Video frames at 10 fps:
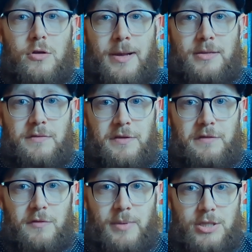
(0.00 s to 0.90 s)
amounts of
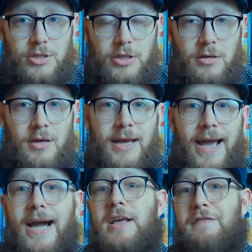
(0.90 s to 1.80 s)
information
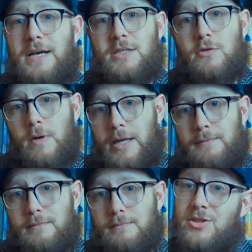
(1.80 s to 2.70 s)
at a faster rate.
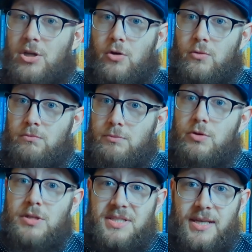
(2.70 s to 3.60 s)
So you
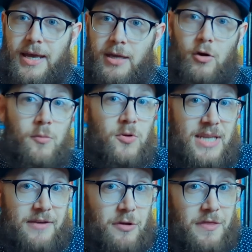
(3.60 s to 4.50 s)
could say almost
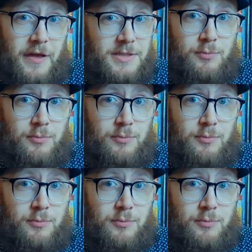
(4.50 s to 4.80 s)
everything is